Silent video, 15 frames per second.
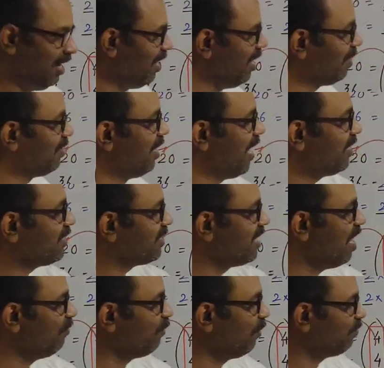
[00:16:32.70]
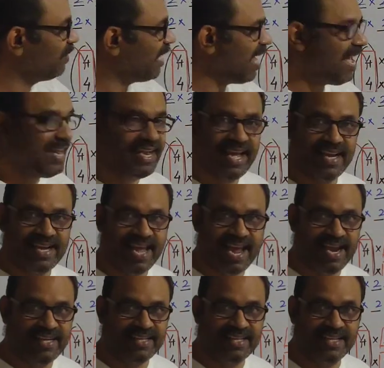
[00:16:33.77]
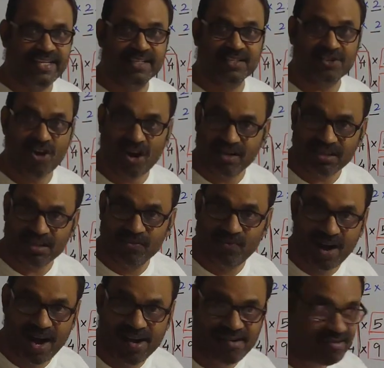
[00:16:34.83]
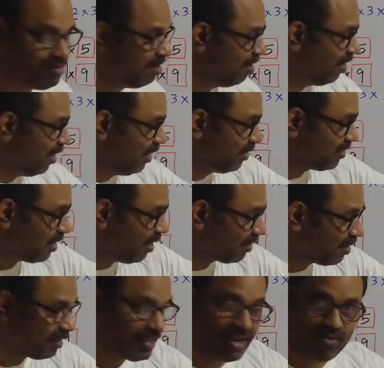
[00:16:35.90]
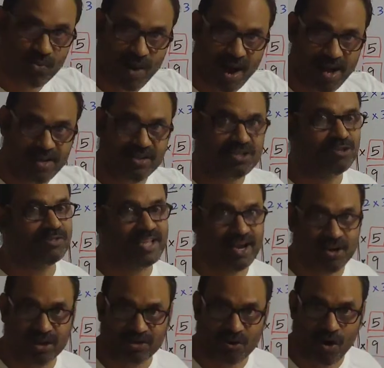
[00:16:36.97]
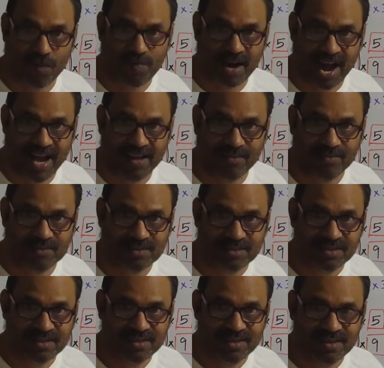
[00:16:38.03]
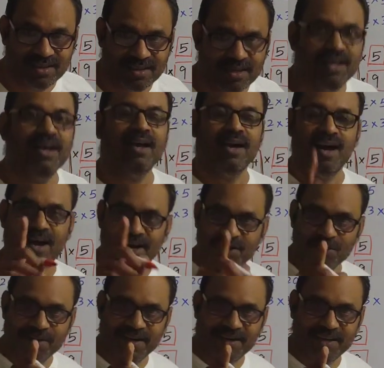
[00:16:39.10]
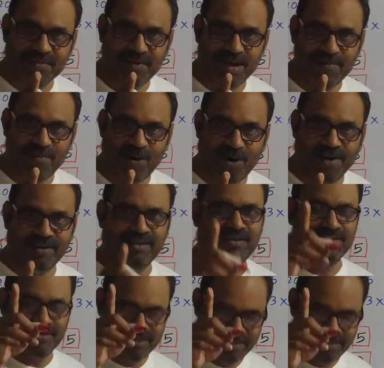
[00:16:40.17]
The HCF of 10 and 18 is not 1. It is other than 1, so they are not co-primes. Are you getting my point?